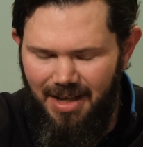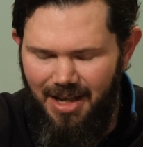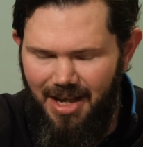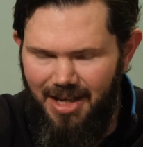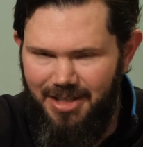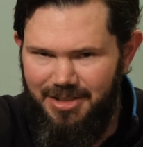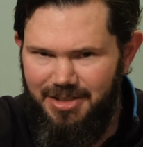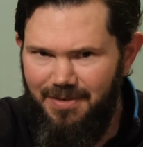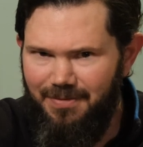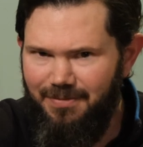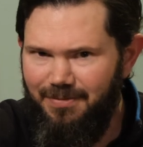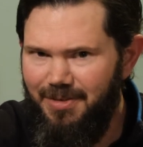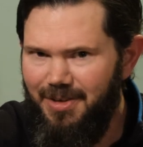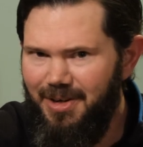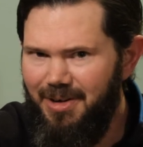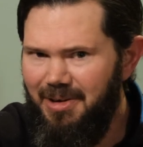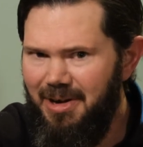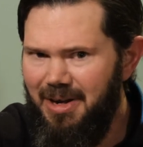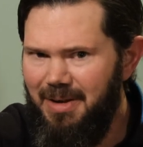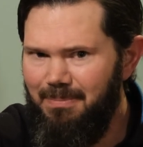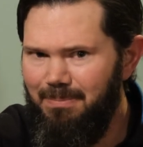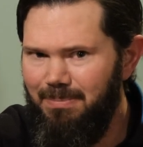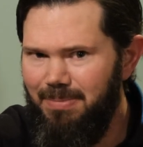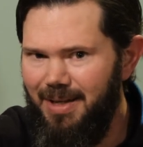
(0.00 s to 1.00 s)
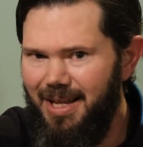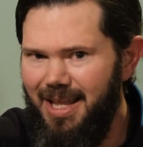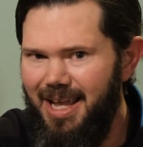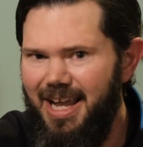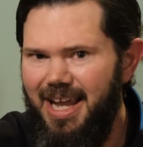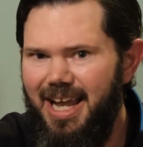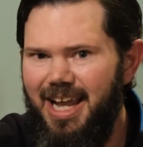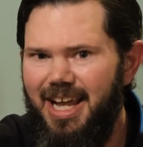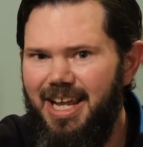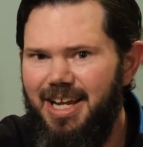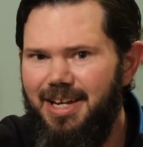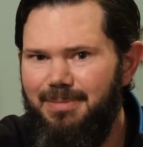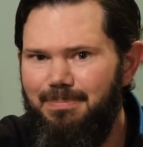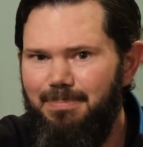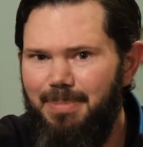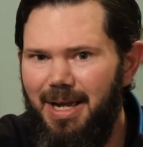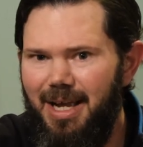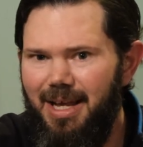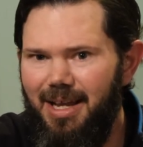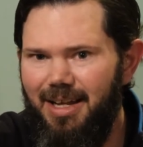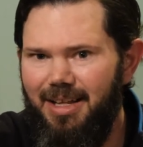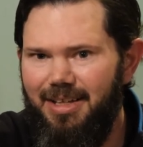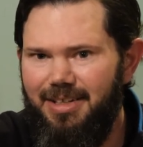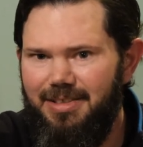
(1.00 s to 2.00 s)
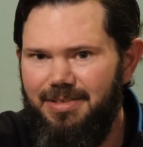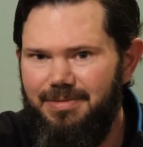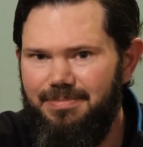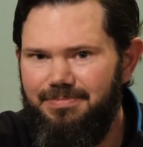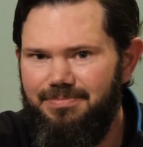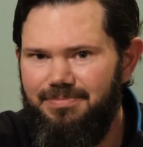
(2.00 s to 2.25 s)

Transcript: It's a very bland palate.